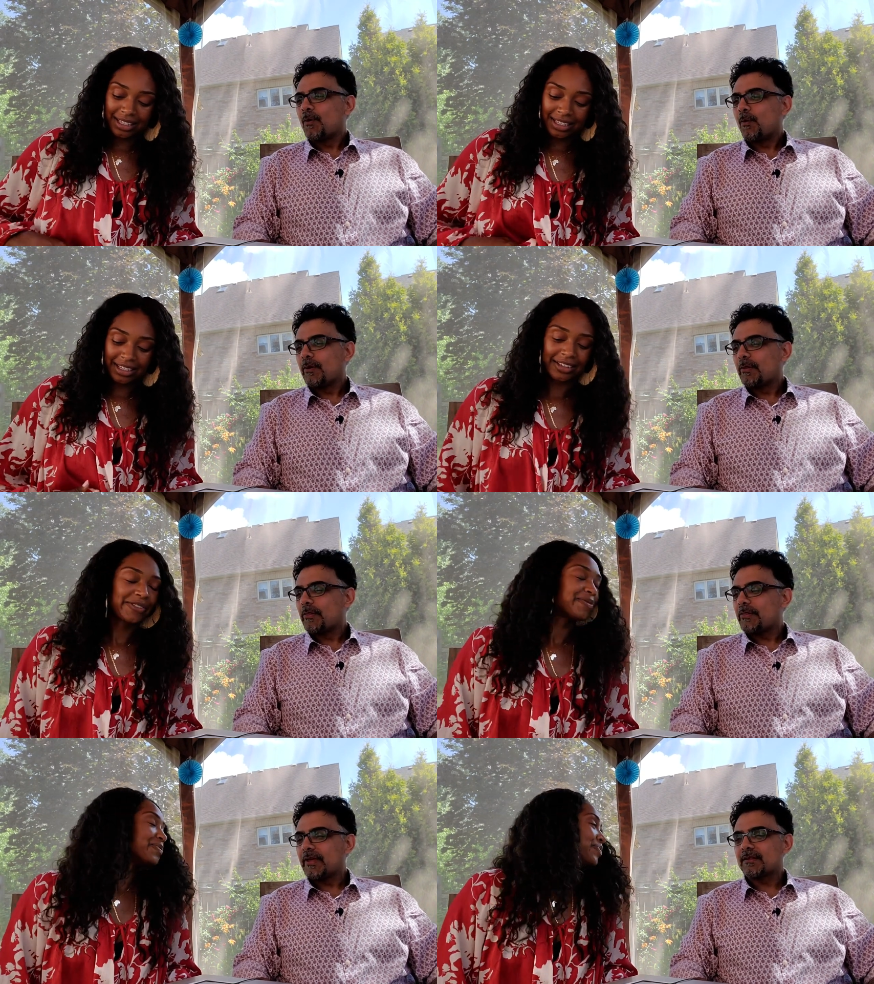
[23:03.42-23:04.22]
Speaker 1: one of the
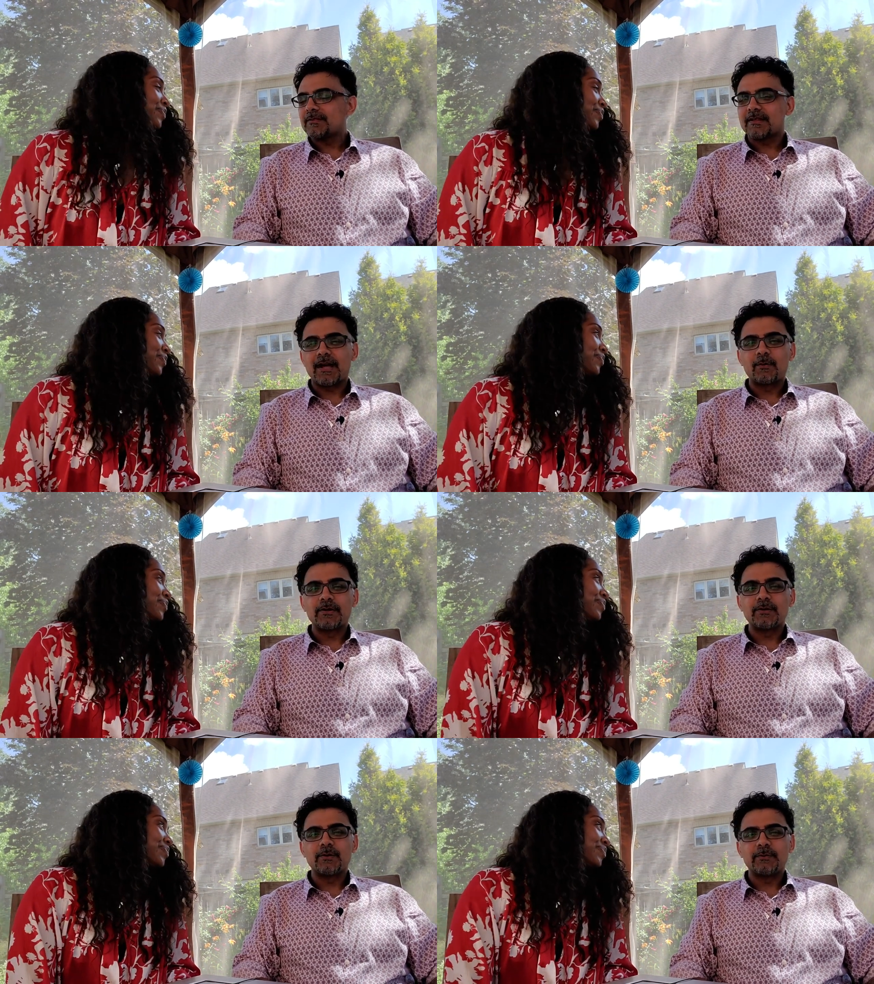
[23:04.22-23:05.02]
things that I
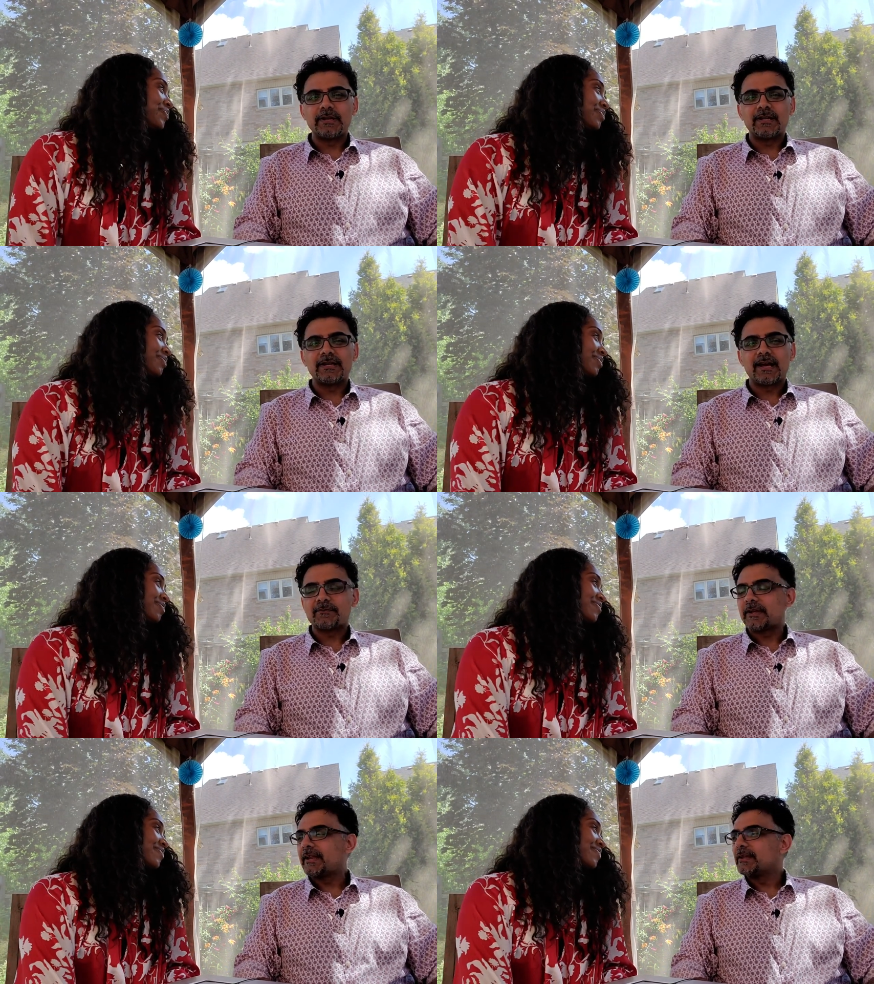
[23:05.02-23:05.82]
would do immediately
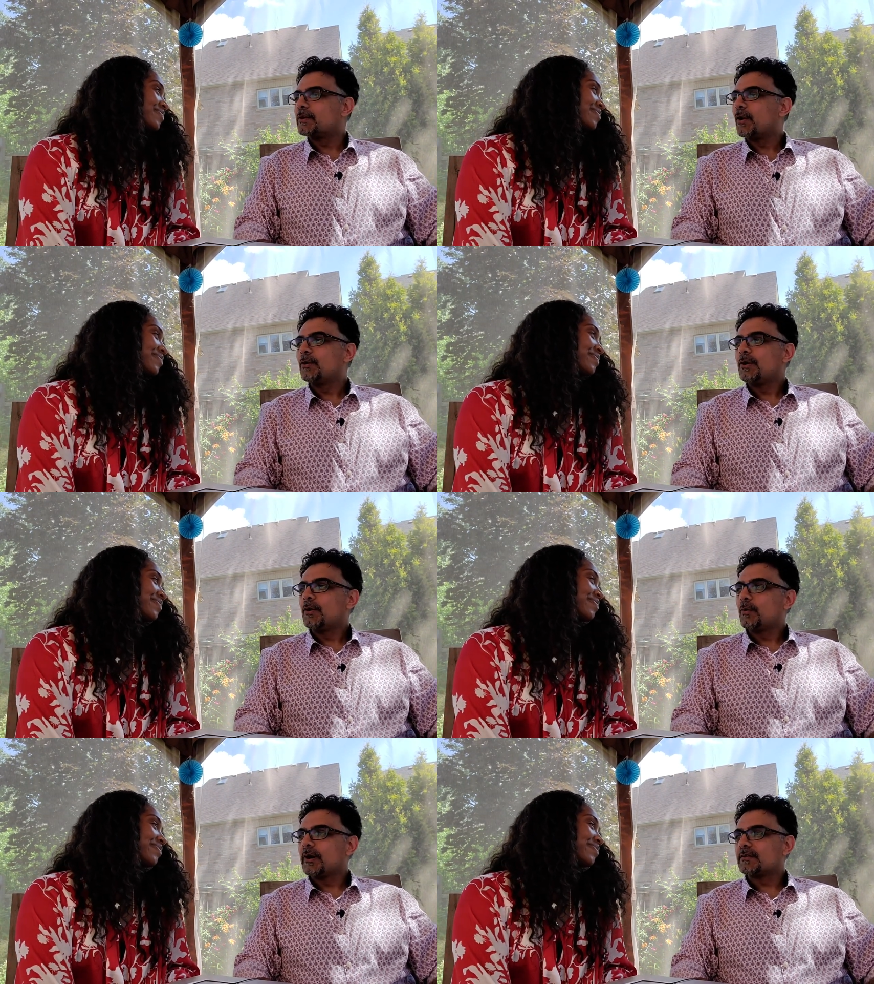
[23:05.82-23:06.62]
after getting a no
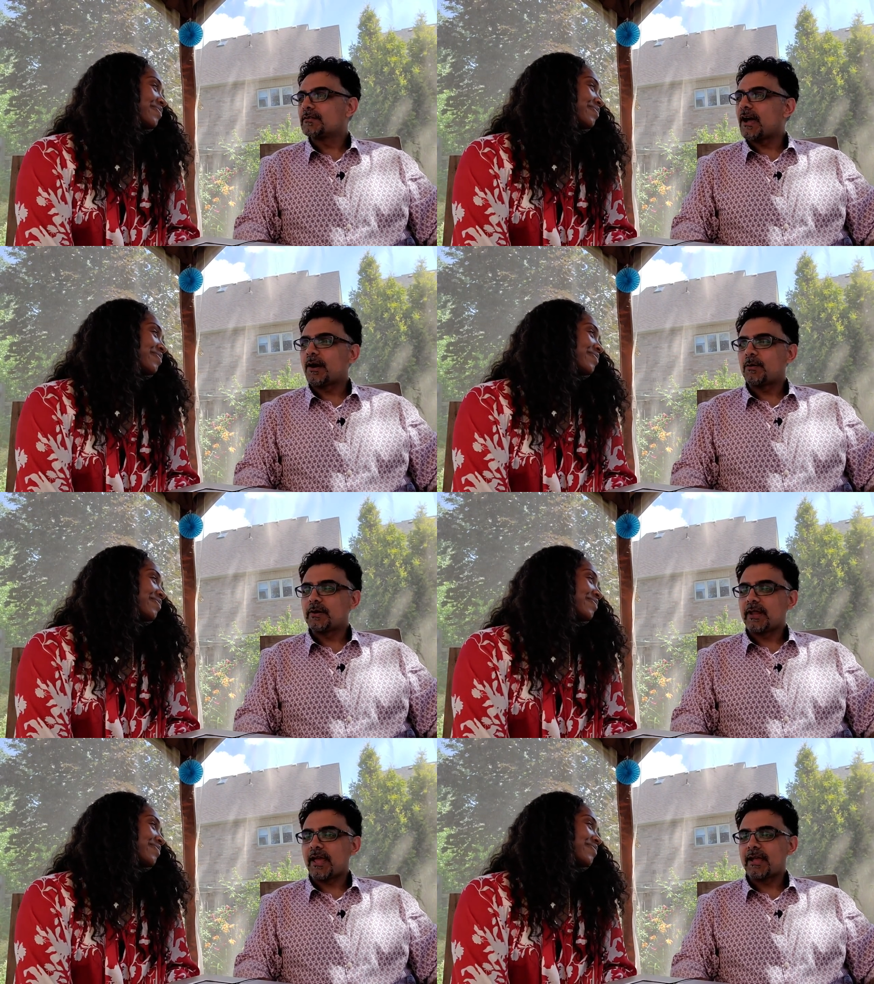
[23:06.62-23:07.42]
was I
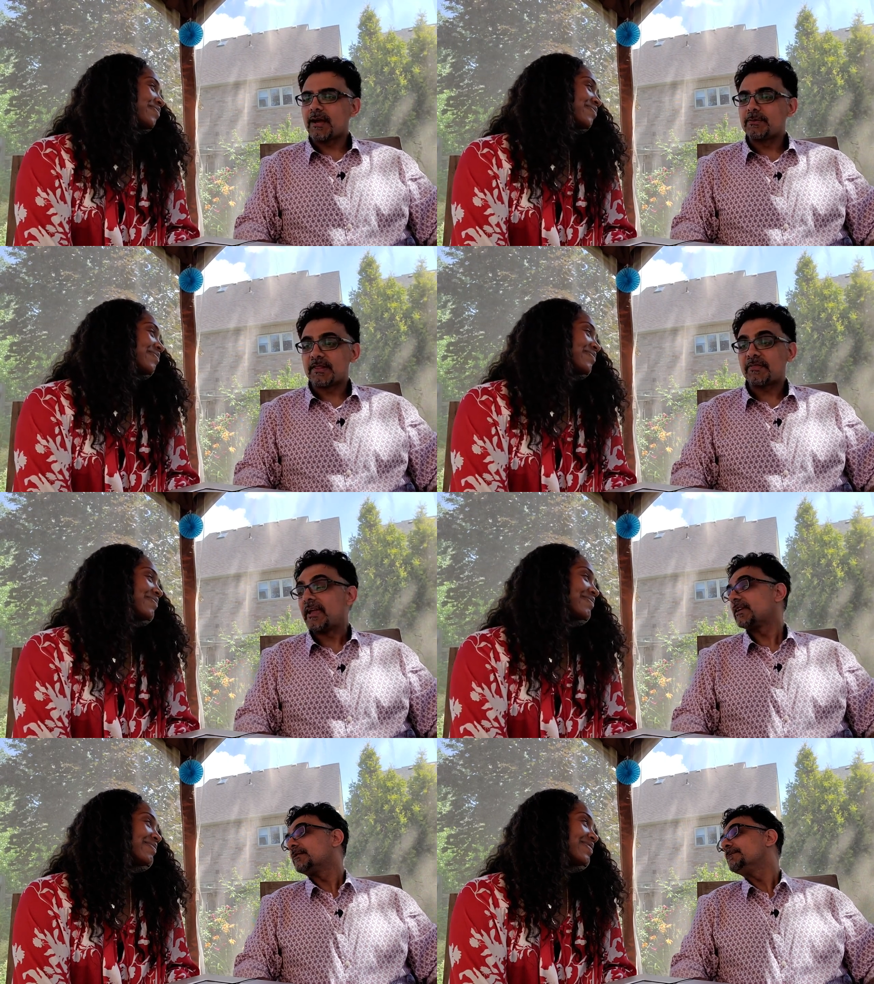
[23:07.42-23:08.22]
would hang up and say
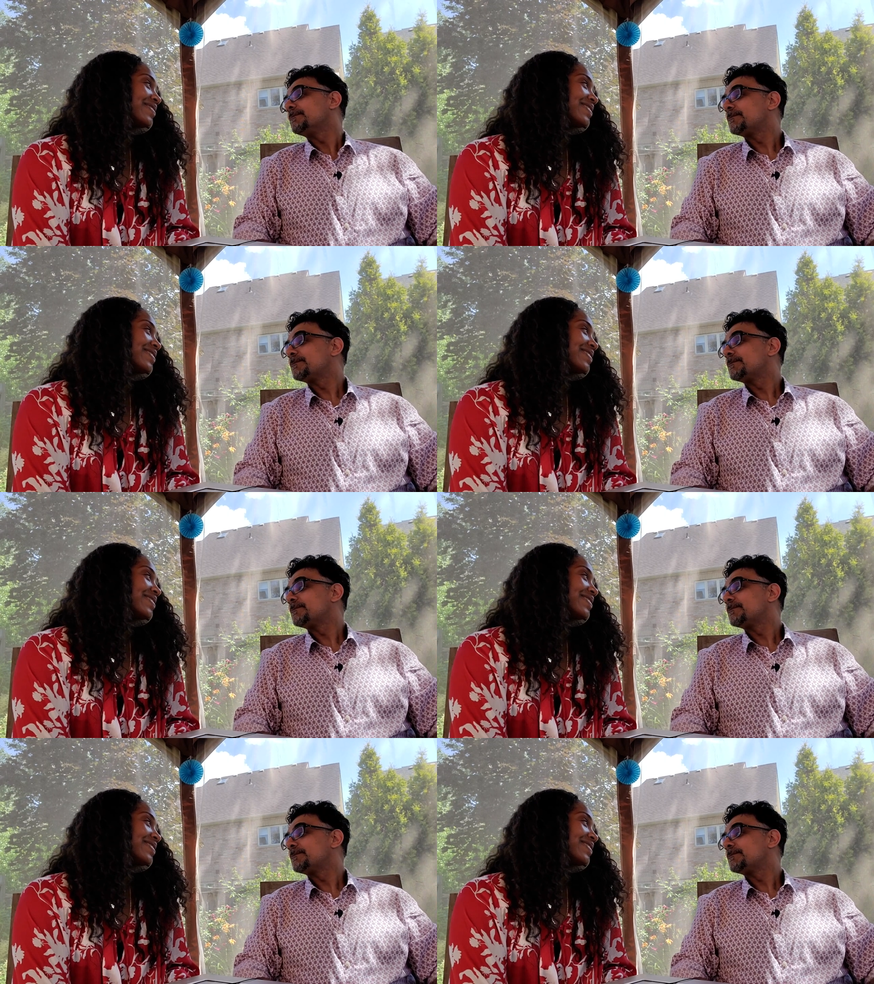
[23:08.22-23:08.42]
thank you.